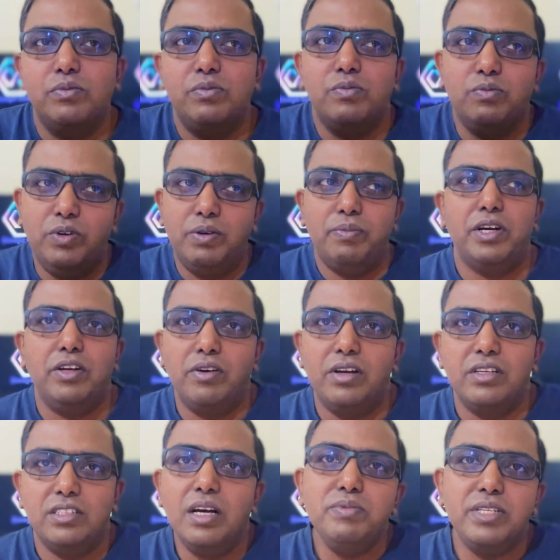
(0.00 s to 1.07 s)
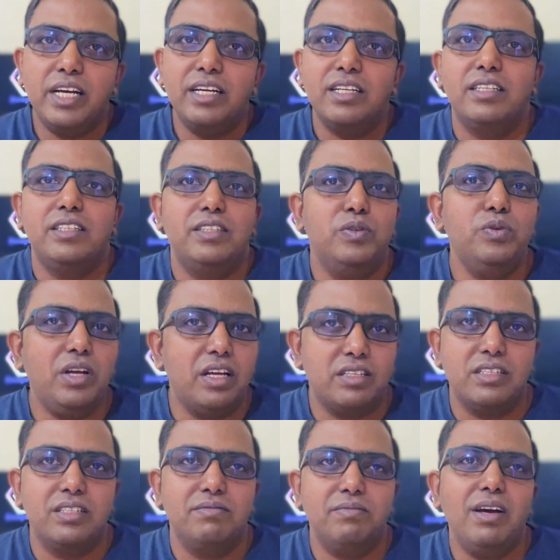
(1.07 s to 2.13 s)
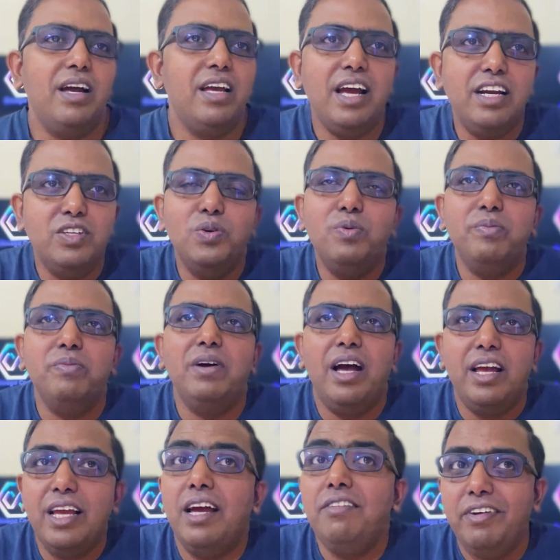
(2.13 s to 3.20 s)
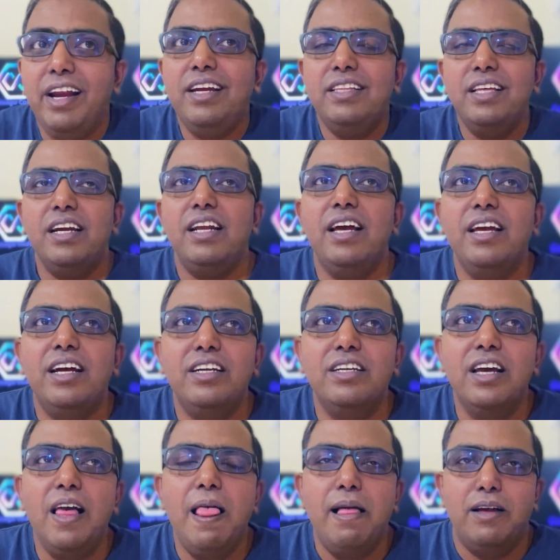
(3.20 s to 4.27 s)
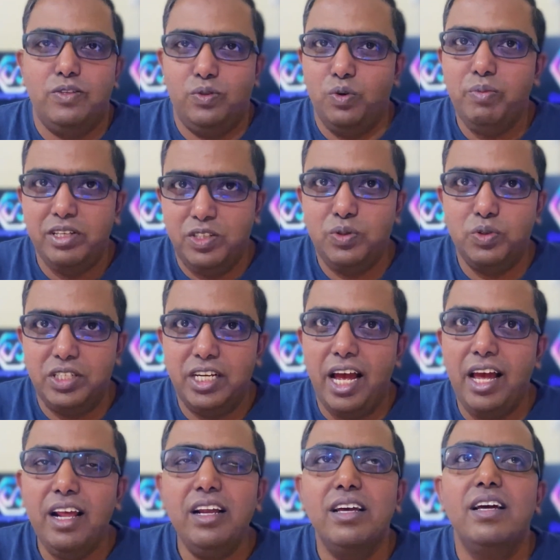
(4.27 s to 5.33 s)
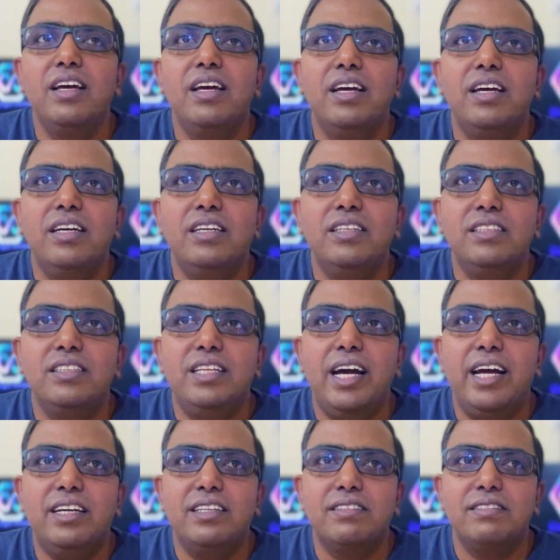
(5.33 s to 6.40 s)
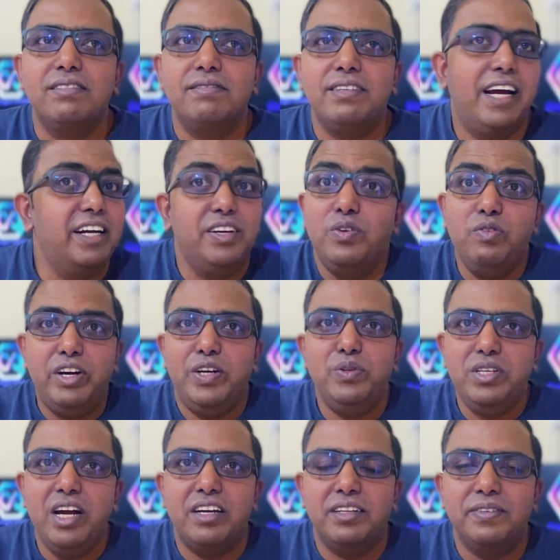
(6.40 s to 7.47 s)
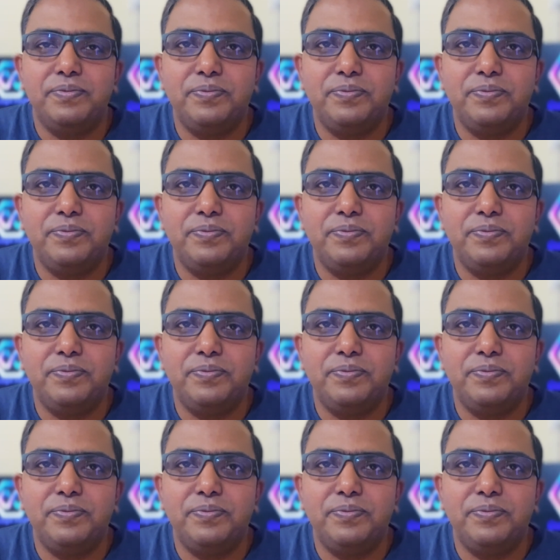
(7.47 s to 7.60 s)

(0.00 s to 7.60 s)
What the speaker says: one particular subject to touch. I felt that I had so much to share that I didn't know where to start.